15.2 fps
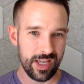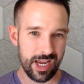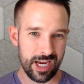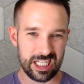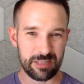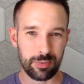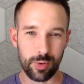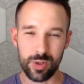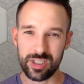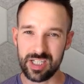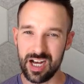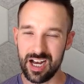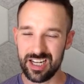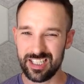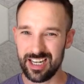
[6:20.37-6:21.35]
explore
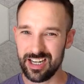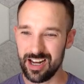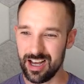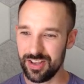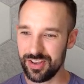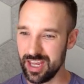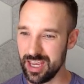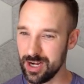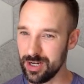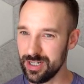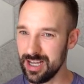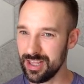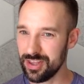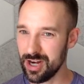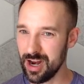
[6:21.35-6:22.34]
content on the
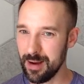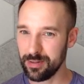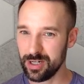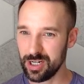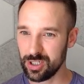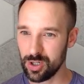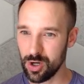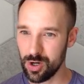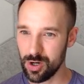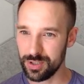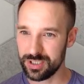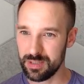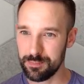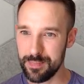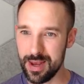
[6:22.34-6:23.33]
internet that I'm going to call
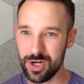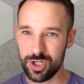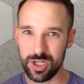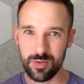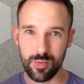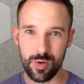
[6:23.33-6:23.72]
dimension